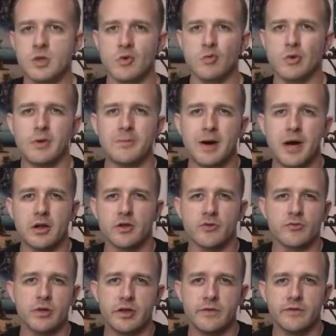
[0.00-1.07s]

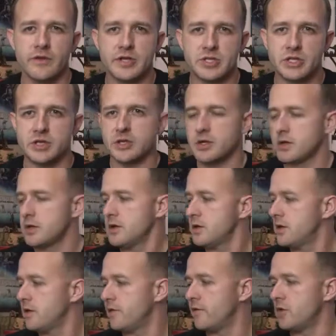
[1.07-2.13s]
remodeled, re-envisioned
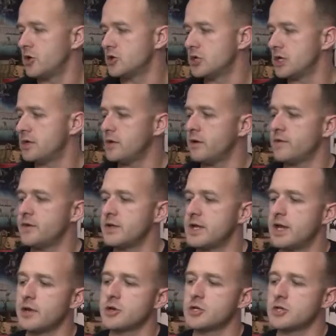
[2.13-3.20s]
version of the
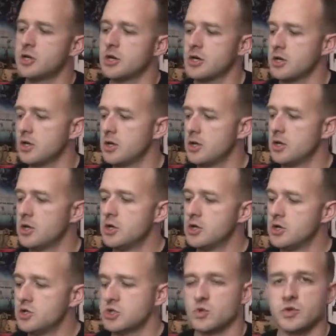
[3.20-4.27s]
Tiger Shark.
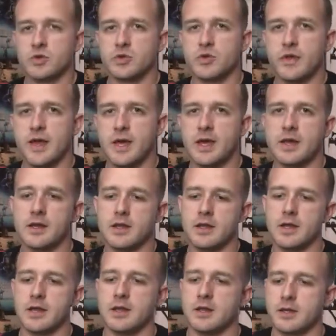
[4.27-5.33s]
So we'll do that,
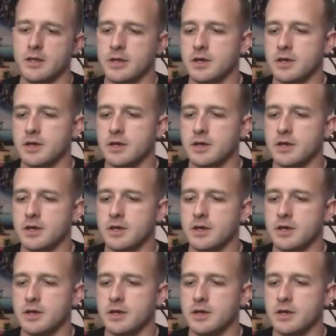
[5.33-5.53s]
and